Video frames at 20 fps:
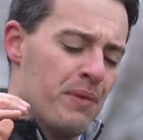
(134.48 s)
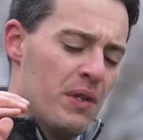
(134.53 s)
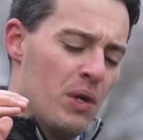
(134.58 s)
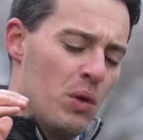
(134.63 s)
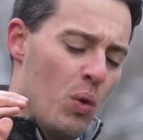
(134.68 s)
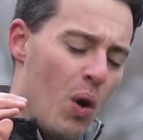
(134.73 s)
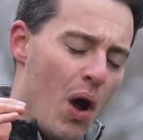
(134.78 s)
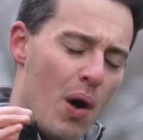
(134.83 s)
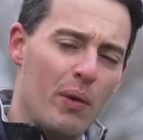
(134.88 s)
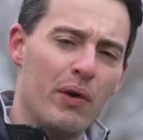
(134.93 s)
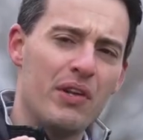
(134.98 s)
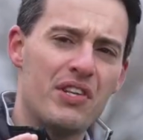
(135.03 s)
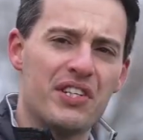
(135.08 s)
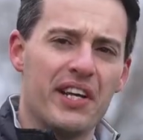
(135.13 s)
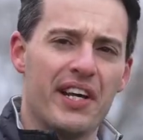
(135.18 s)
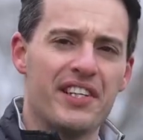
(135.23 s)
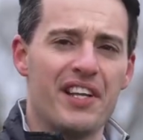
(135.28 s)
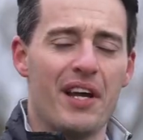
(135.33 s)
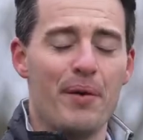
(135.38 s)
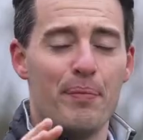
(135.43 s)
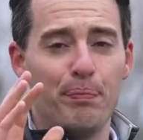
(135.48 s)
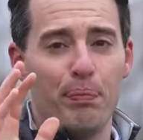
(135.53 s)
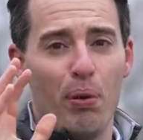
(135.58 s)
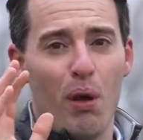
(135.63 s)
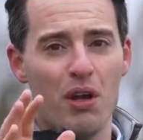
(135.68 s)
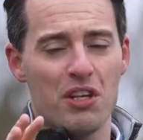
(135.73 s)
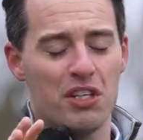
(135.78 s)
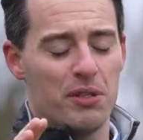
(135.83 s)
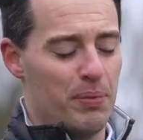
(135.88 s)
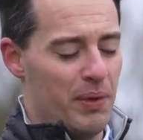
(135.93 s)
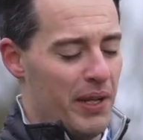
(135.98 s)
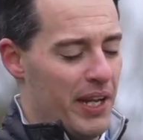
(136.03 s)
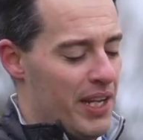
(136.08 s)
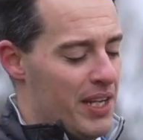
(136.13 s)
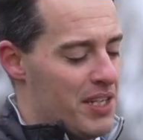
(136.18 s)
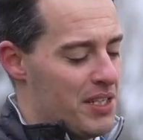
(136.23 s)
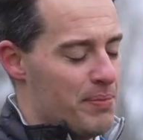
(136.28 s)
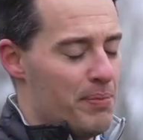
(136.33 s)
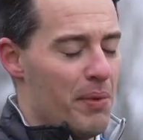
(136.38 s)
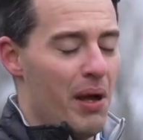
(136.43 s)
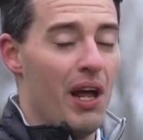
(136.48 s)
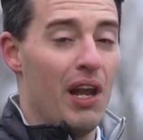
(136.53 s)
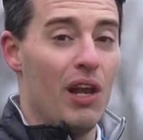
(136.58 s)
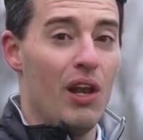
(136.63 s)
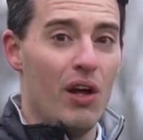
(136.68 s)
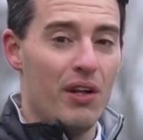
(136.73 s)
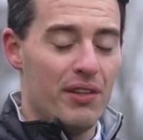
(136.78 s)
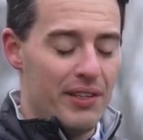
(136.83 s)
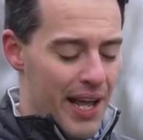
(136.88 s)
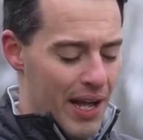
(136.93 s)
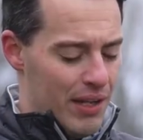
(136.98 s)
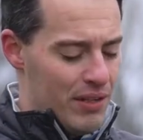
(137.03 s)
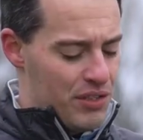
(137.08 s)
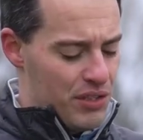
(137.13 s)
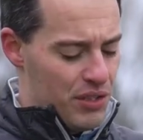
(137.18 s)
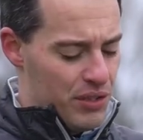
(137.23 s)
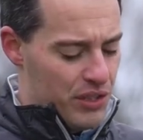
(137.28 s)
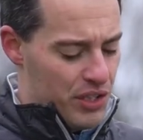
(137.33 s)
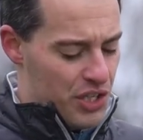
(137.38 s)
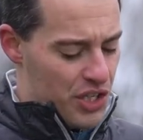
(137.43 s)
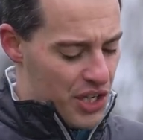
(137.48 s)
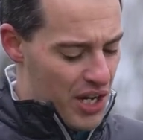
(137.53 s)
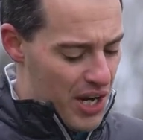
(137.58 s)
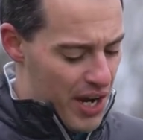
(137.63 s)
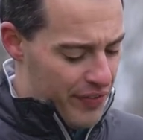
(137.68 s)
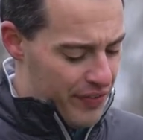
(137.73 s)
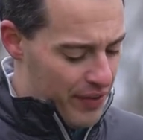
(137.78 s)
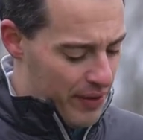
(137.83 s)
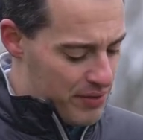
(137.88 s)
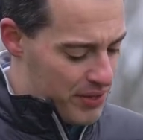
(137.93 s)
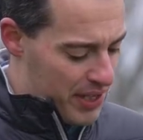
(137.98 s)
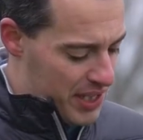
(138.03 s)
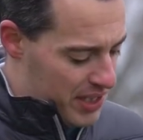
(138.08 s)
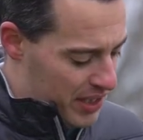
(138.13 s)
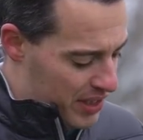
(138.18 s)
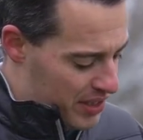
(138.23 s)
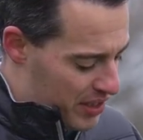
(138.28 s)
What I would say is that possibly is a lot down to the shaft I'm testing.